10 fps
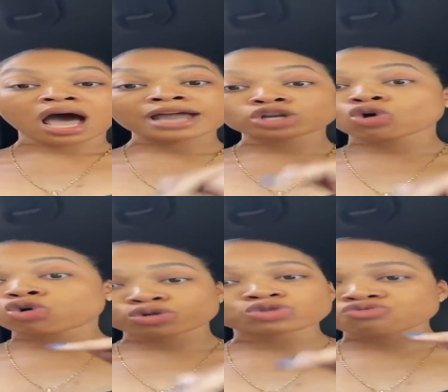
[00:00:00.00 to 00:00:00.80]
I know
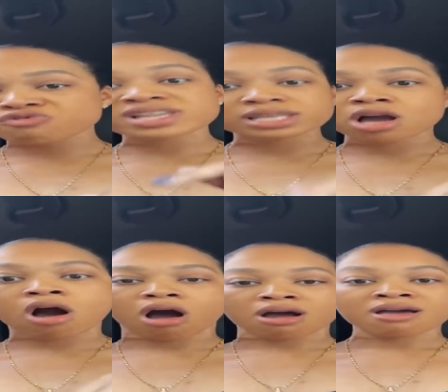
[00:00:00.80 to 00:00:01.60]
who you really
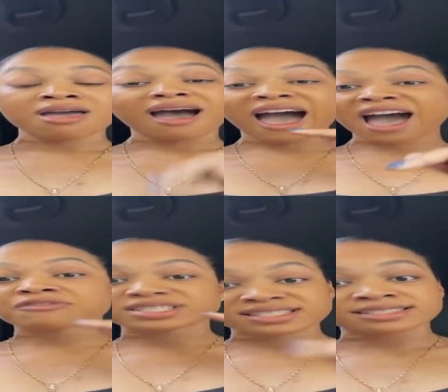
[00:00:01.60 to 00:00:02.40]
are. I
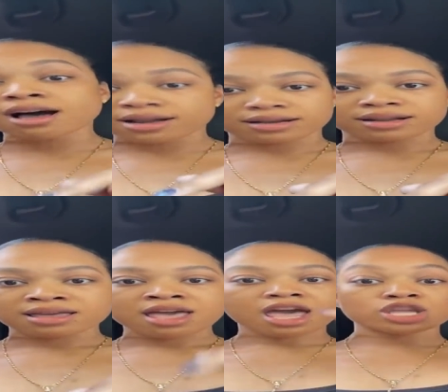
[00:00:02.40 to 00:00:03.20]
have a son,
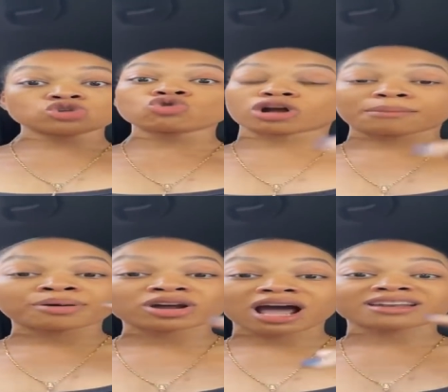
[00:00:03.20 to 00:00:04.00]
and you're going to
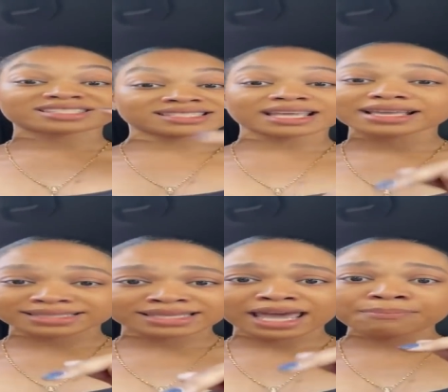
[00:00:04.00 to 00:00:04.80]
put out a
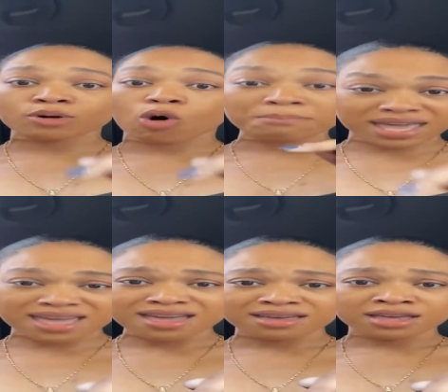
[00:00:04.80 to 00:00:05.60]
sex tape on
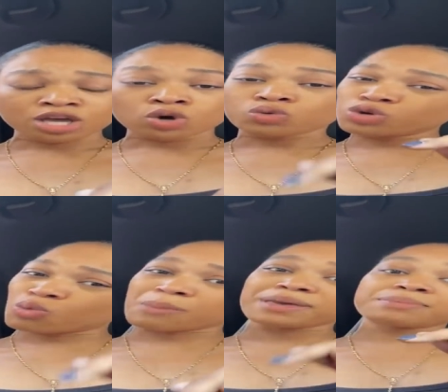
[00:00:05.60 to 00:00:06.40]
me? You
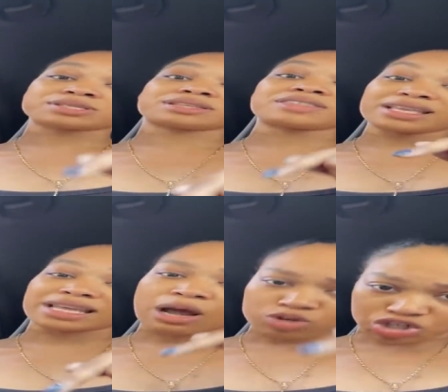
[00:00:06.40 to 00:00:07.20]
want people to think
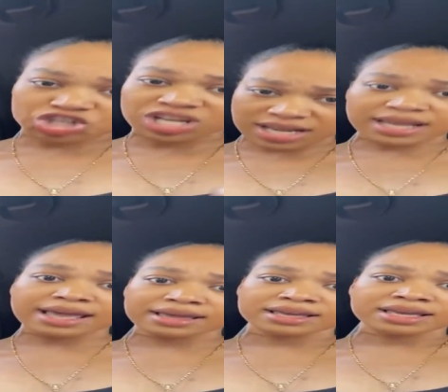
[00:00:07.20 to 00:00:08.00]
that I was
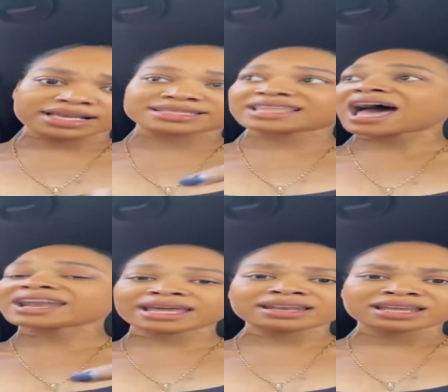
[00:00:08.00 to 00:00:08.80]
cheating? Is
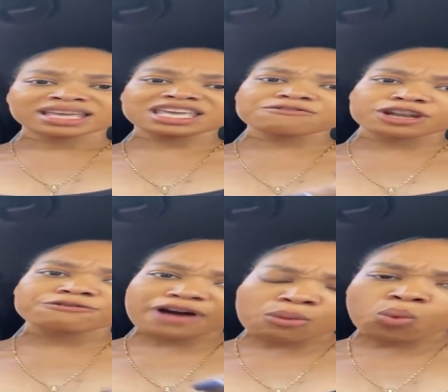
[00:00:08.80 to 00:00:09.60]
that it? Even
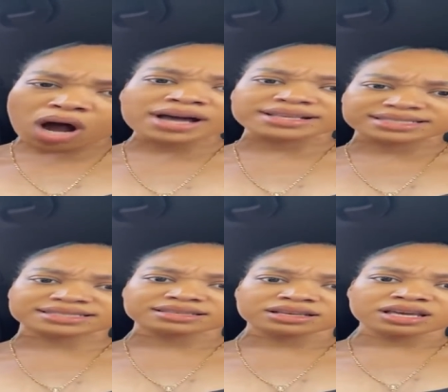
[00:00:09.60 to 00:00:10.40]
if I
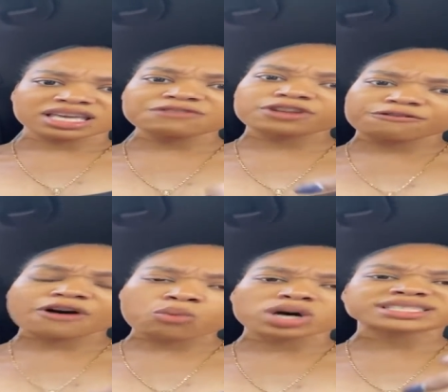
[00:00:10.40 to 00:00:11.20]
was,
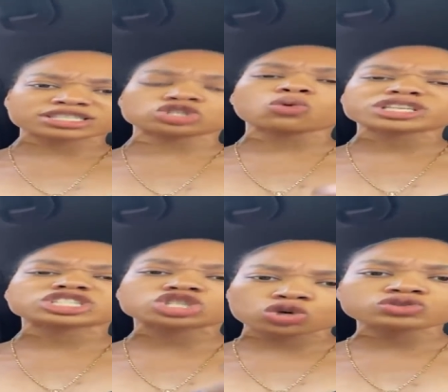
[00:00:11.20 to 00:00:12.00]
it's no
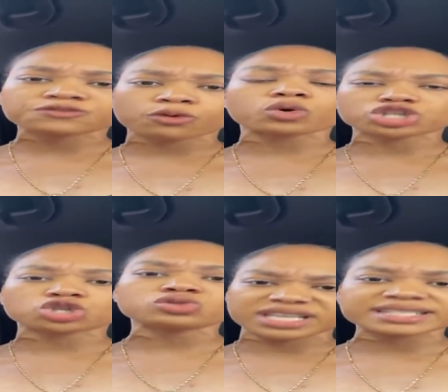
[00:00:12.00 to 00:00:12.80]
excuse for
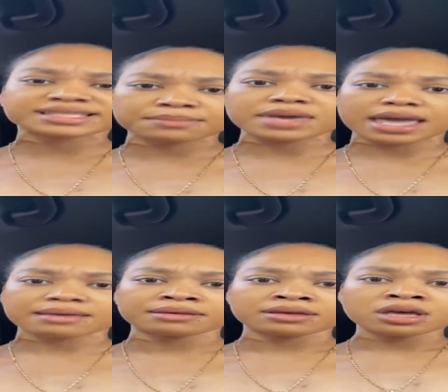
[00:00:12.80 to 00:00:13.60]
what you did to
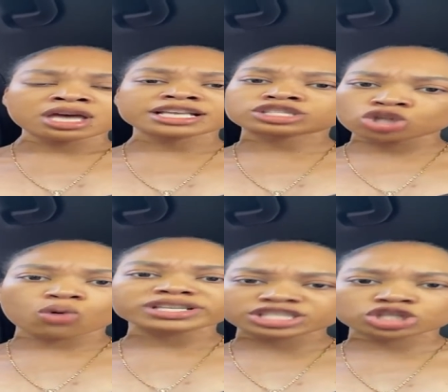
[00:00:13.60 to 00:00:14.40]
me. It's
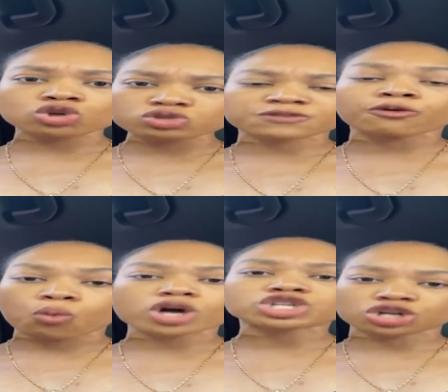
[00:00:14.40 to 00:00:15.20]
no excuse for
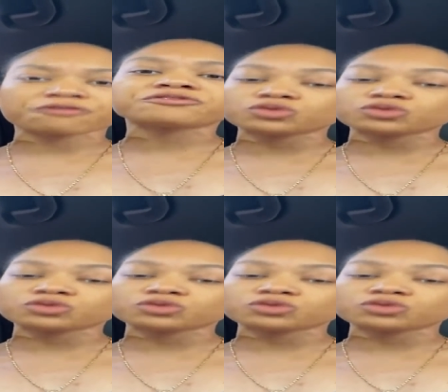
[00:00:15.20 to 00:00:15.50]
what you're